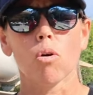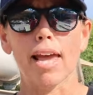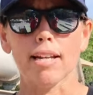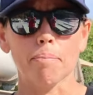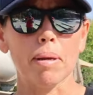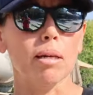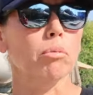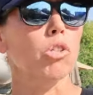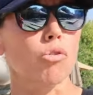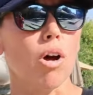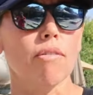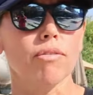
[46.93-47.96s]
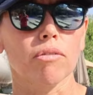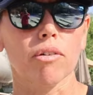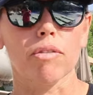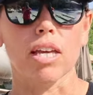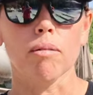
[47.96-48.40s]
and be able to draft
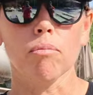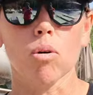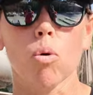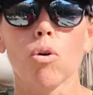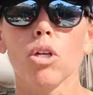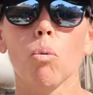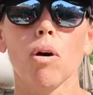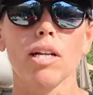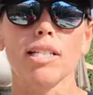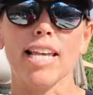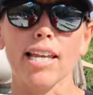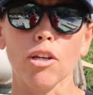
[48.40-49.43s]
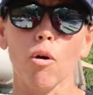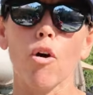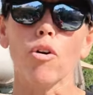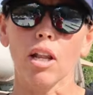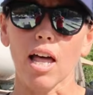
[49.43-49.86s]
off of them, or you want to take
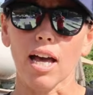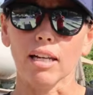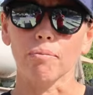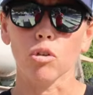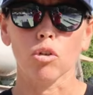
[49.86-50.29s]
your own line?